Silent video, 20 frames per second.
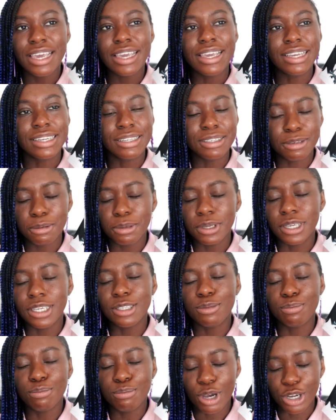It
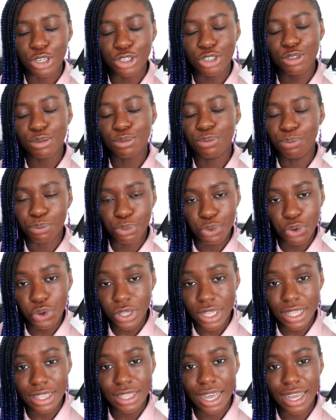is much more
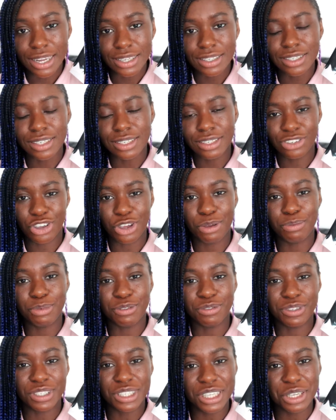than that in terms
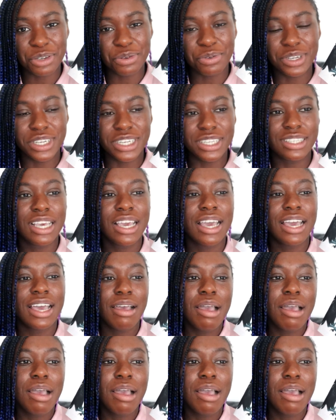of a series.